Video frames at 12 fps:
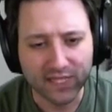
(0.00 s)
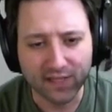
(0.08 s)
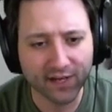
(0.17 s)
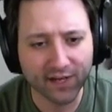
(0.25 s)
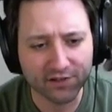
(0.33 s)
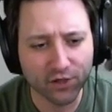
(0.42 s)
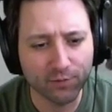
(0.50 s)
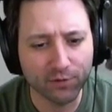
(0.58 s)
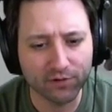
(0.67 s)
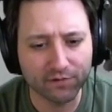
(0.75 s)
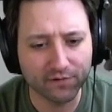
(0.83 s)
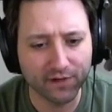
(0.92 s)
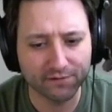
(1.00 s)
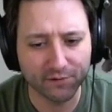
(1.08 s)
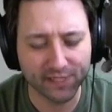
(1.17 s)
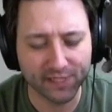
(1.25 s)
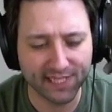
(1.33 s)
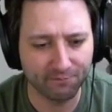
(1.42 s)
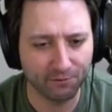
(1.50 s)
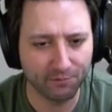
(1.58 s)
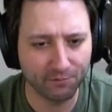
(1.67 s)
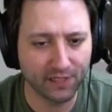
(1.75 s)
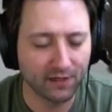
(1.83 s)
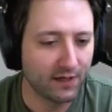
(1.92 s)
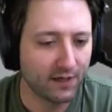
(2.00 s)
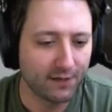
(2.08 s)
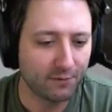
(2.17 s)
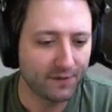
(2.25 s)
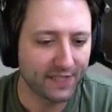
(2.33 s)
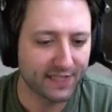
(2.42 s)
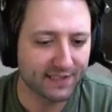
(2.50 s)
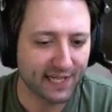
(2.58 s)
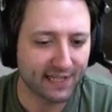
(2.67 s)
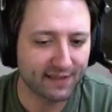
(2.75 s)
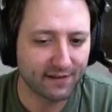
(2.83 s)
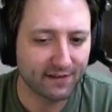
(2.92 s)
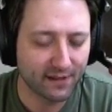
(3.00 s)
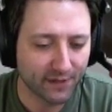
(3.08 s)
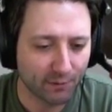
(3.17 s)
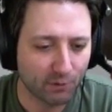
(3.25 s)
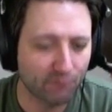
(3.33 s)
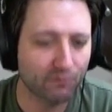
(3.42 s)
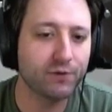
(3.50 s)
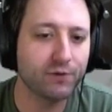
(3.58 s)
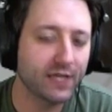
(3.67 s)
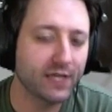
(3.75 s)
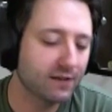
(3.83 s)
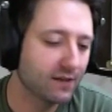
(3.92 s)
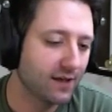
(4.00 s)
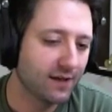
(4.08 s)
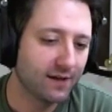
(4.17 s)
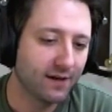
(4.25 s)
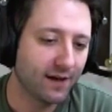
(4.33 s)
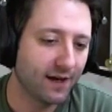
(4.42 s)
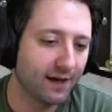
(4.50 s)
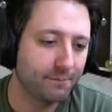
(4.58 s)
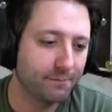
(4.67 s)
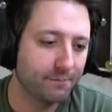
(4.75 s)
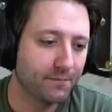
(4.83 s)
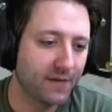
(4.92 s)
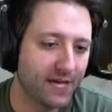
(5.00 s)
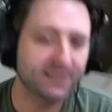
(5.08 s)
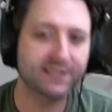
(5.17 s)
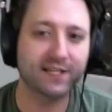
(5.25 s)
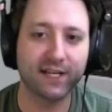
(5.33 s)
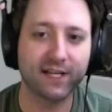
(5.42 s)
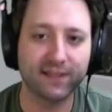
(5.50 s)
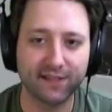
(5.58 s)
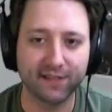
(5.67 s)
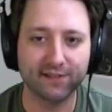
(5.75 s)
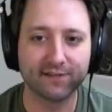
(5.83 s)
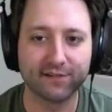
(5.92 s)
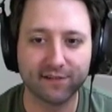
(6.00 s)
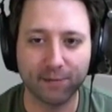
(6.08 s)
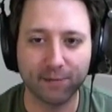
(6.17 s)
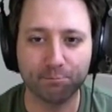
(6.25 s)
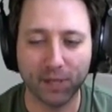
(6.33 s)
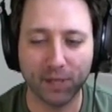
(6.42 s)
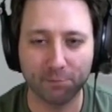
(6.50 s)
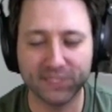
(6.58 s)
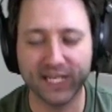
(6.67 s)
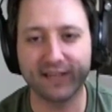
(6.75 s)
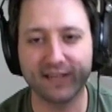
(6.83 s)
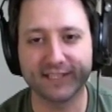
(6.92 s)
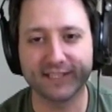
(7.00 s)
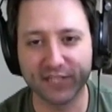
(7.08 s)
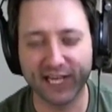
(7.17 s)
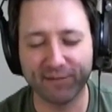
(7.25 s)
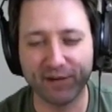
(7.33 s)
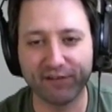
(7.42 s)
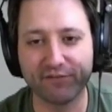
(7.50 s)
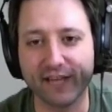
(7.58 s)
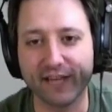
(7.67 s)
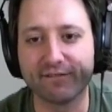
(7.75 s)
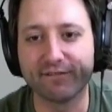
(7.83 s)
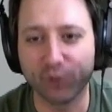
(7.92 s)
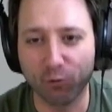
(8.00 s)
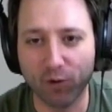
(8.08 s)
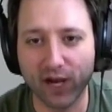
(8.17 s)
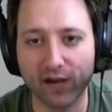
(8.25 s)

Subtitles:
in October of 2010, when they decided they weren't renewing it, I decided that I'm taking some time off life for a while.